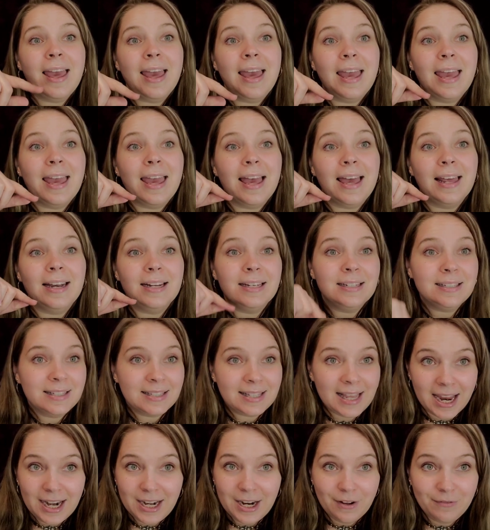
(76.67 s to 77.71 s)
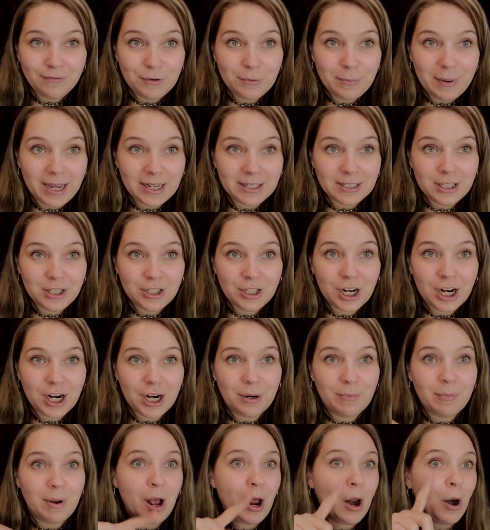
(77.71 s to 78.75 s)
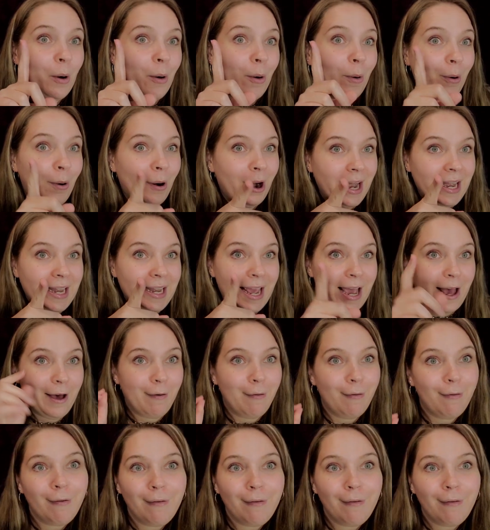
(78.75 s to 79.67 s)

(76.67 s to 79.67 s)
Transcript: and sign up for BoxyCharm right now.